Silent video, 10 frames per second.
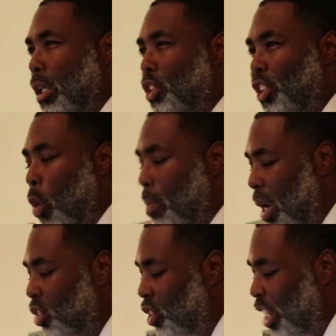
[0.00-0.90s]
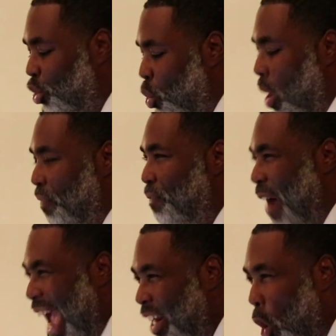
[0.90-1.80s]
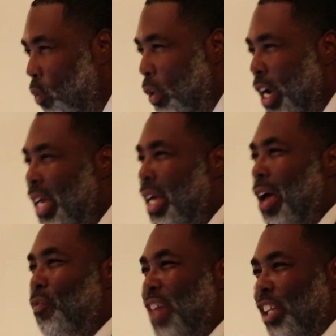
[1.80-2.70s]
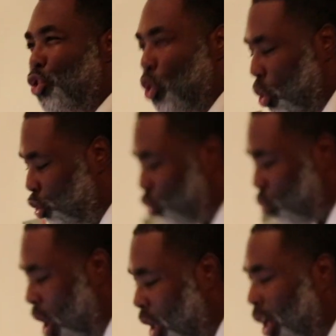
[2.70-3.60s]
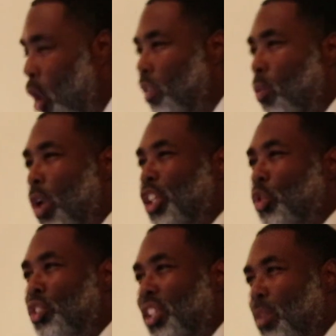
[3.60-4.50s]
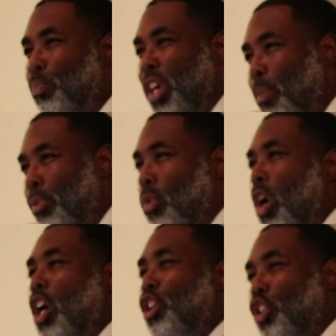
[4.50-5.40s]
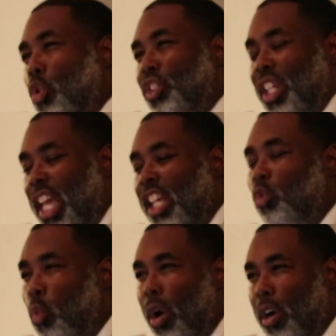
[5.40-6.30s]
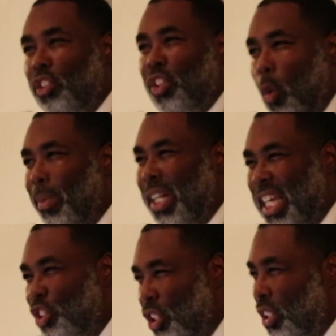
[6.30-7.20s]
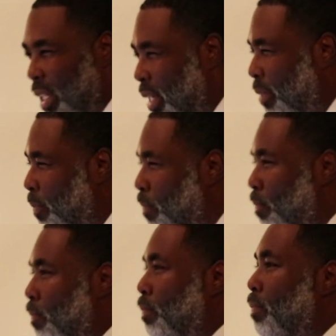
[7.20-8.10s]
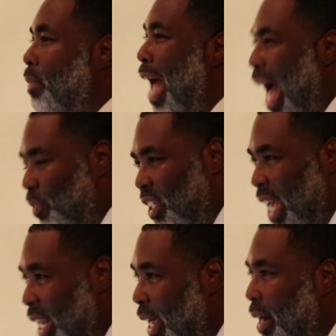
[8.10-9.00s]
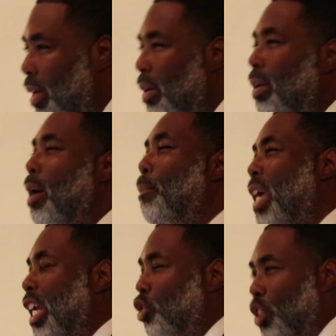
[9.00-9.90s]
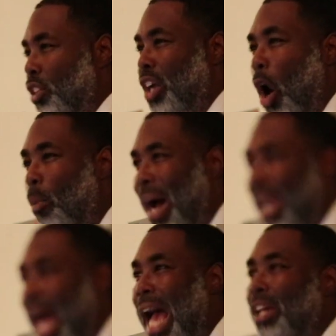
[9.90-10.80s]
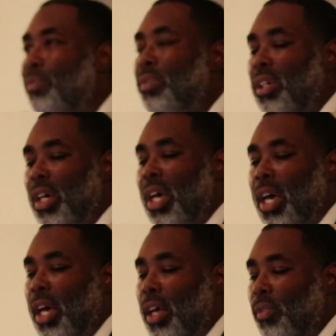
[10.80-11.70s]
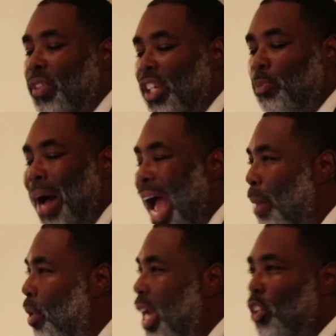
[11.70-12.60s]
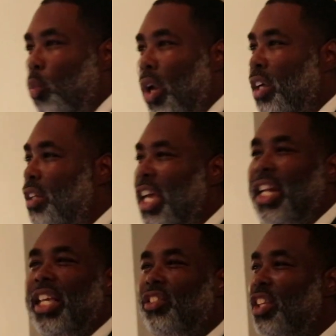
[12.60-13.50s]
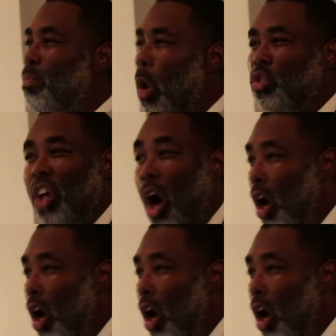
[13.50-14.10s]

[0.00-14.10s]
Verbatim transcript: so much that you will fight over it? that you will struggle over it when you see people using his word so maliciously? I've seen it. Been in church all my life. This Bible is one of it is the most